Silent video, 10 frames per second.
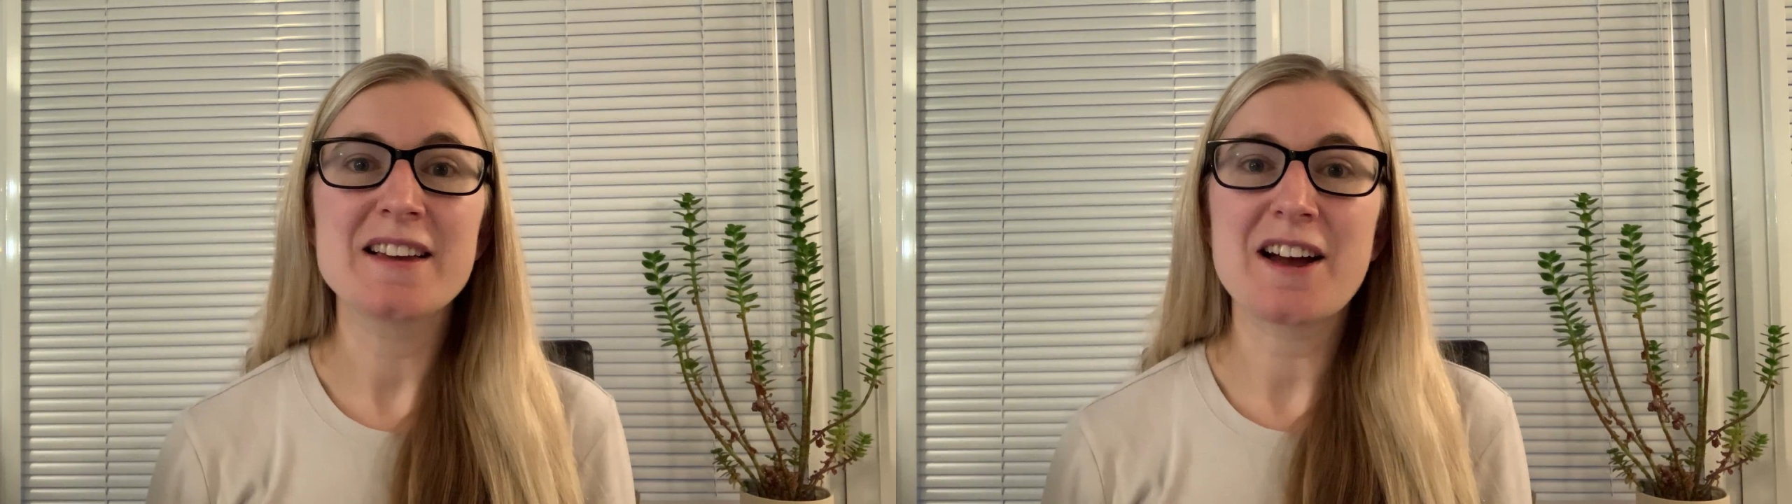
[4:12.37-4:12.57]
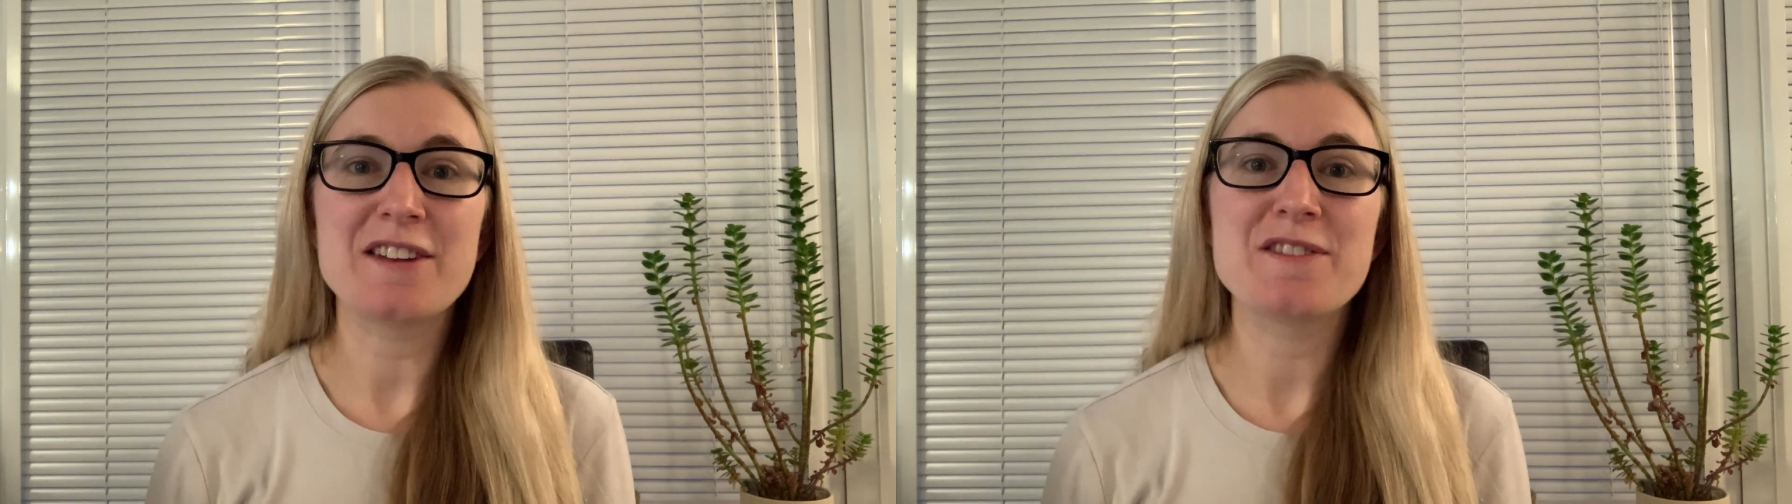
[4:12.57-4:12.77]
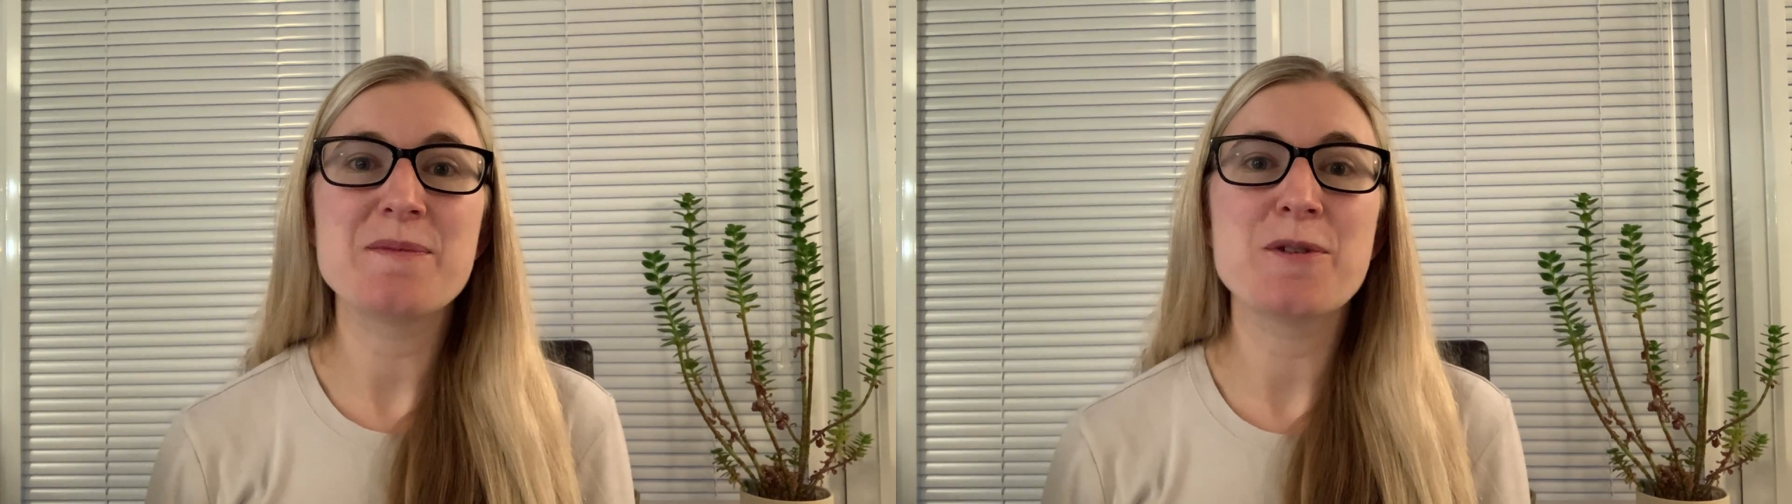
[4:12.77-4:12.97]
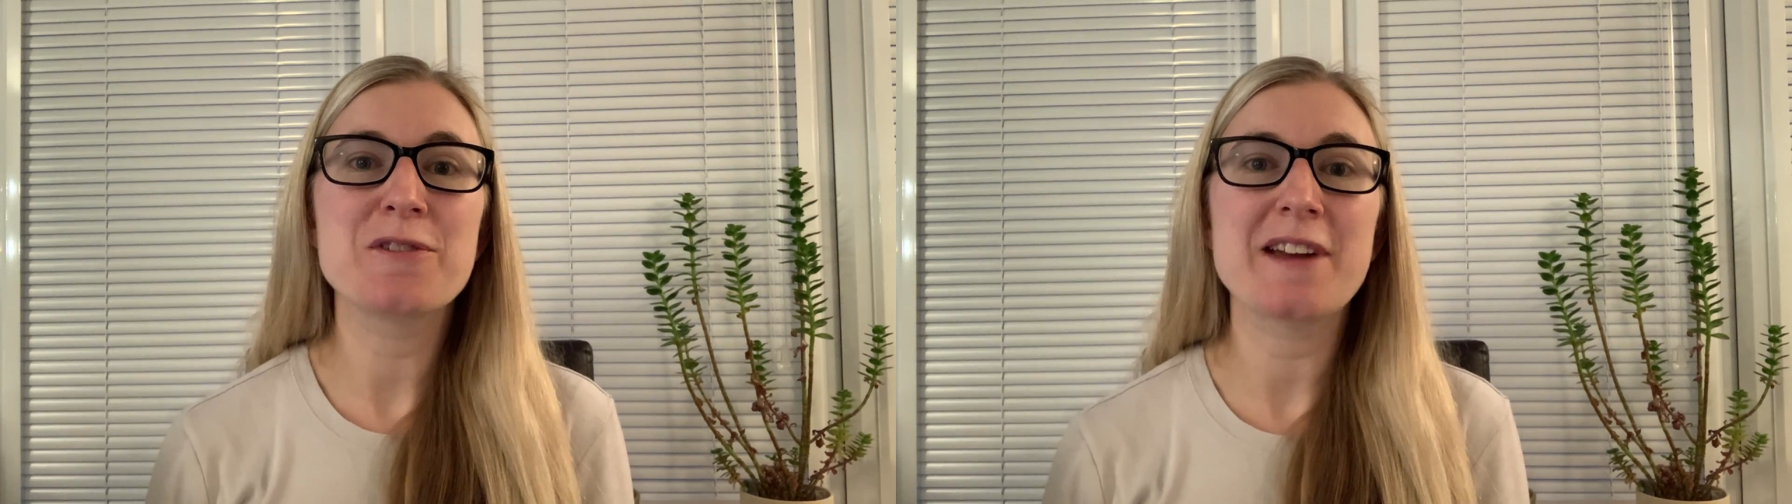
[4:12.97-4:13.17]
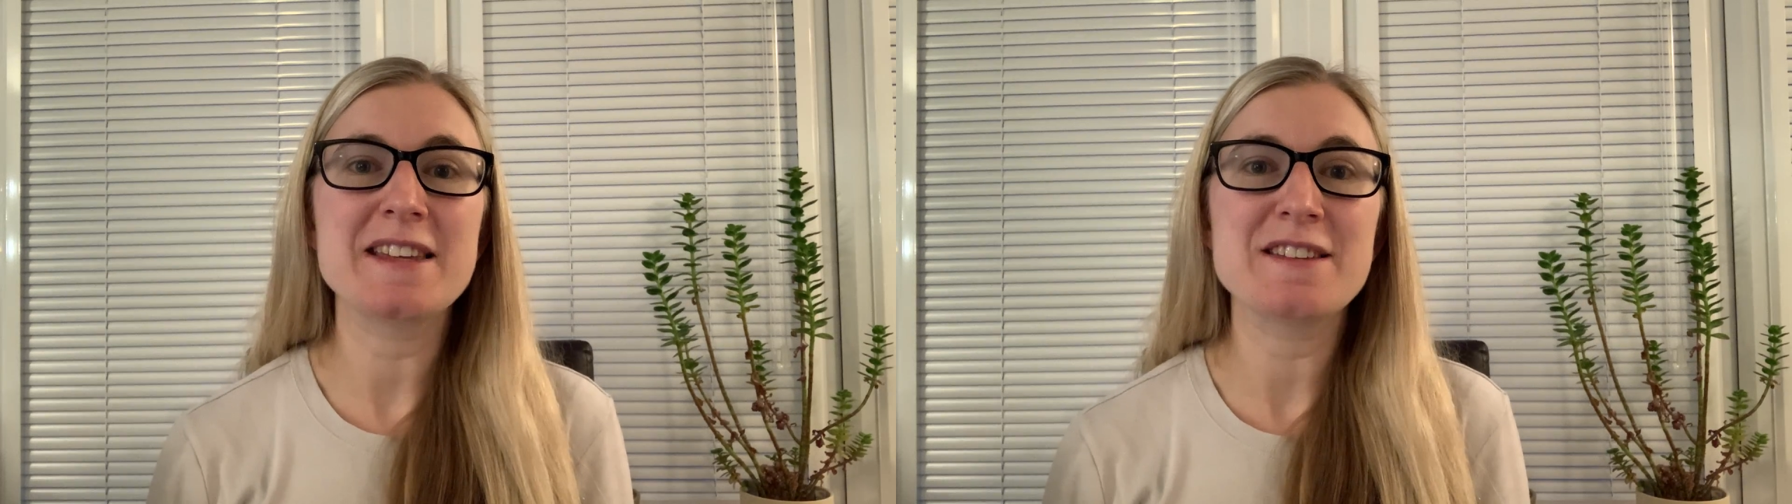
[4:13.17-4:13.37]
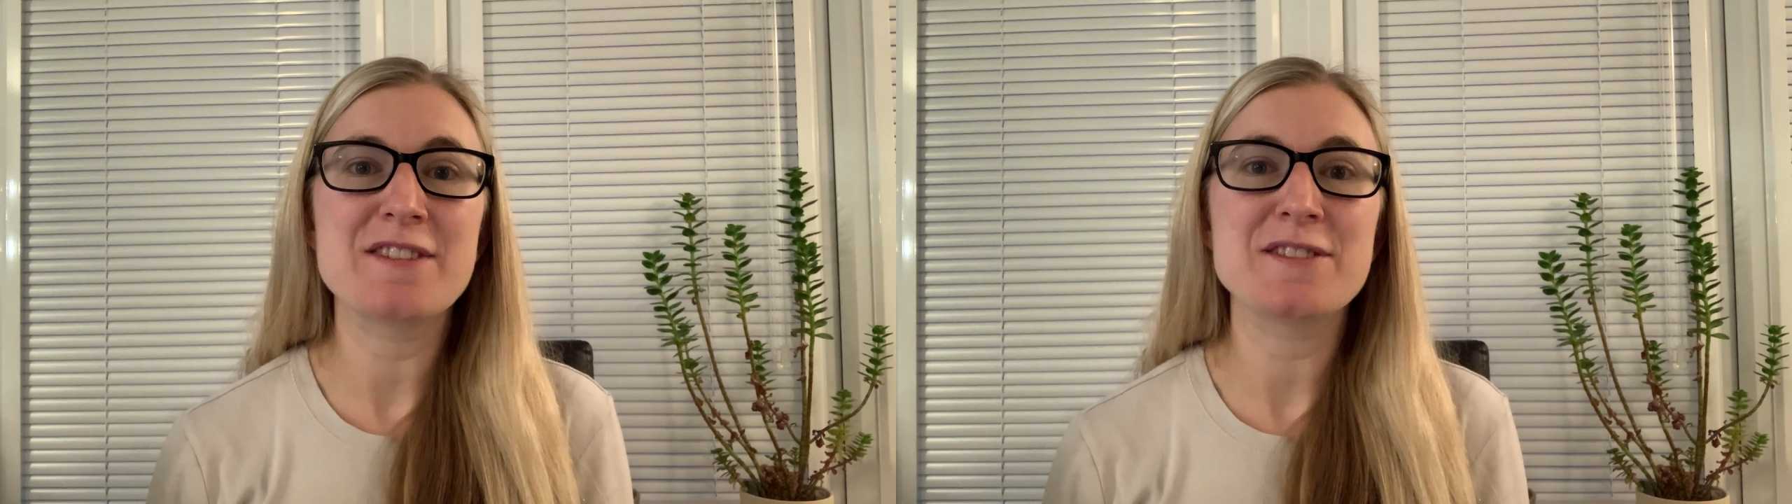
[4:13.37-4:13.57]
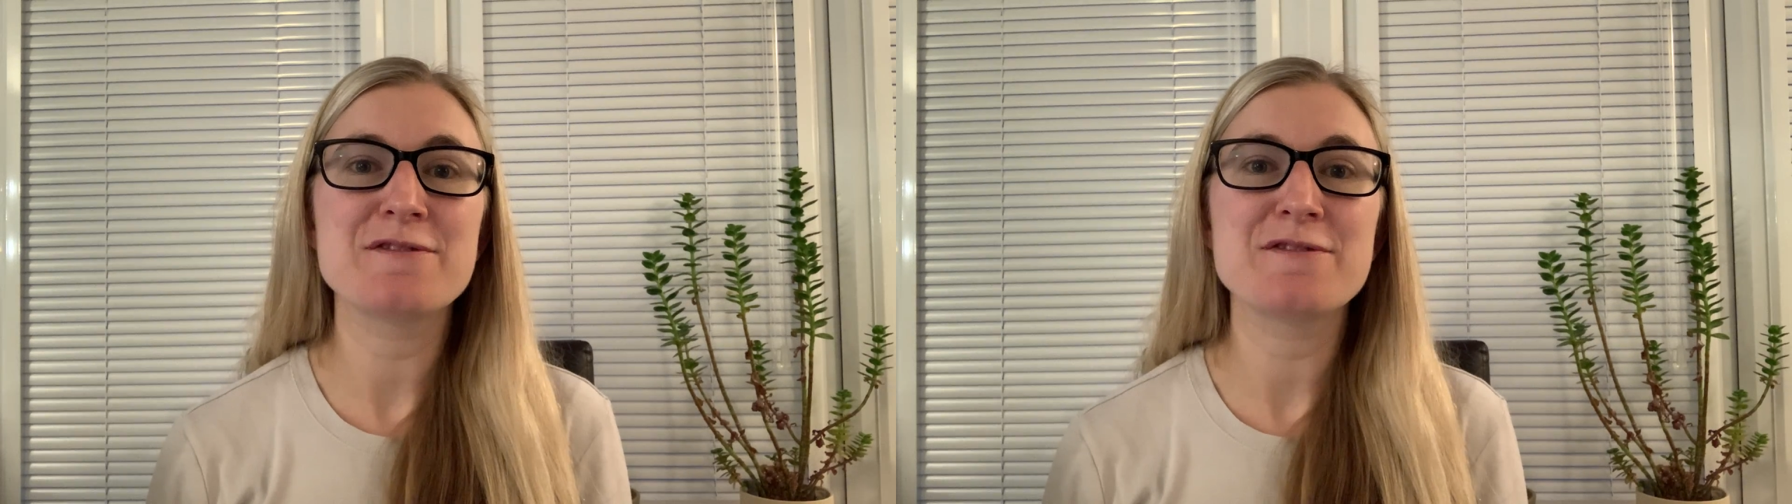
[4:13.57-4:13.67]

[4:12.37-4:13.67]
kind of the more creative, those